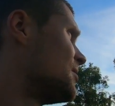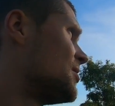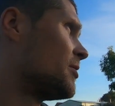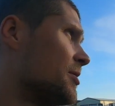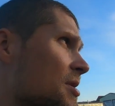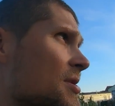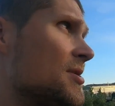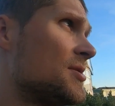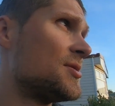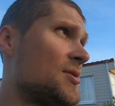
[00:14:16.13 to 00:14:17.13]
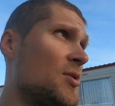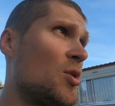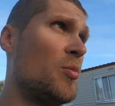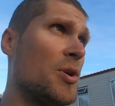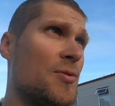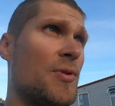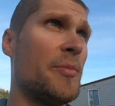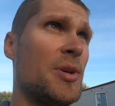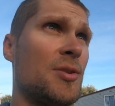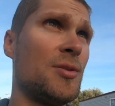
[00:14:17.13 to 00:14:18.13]
There was just so much
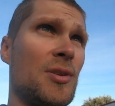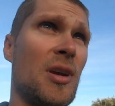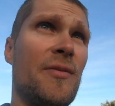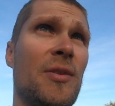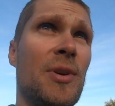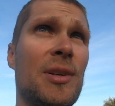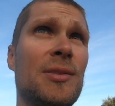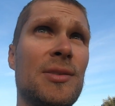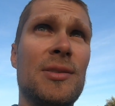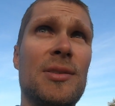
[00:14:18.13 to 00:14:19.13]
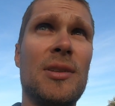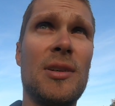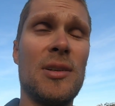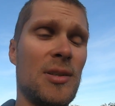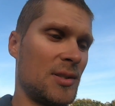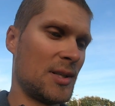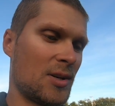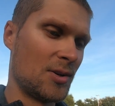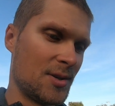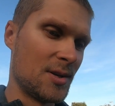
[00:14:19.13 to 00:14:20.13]
rubbish everywhere, like
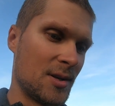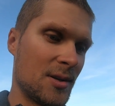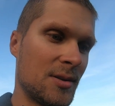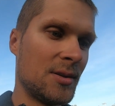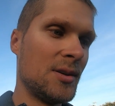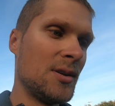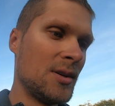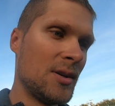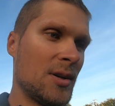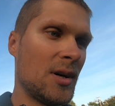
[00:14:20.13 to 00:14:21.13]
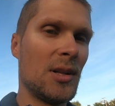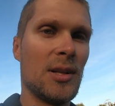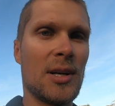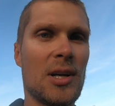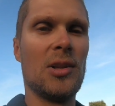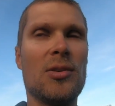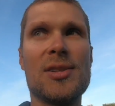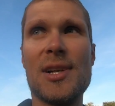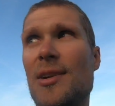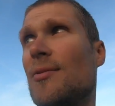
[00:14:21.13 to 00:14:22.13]
on the like
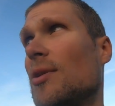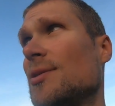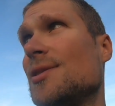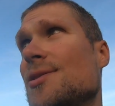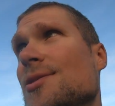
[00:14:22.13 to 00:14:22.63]
alongside the roads and